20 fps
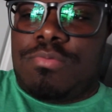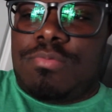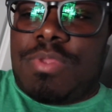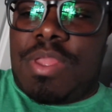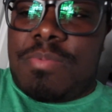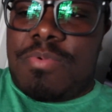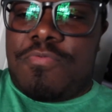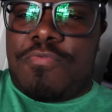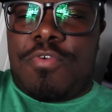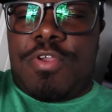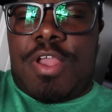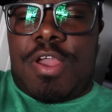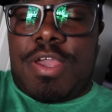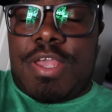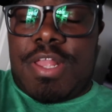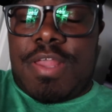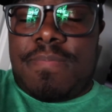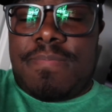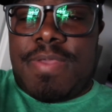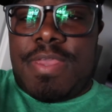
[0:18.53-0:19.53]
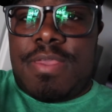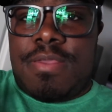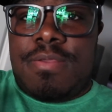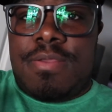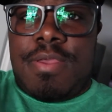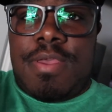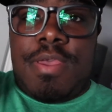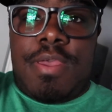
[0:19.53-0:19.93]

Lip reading: before y'all get at me,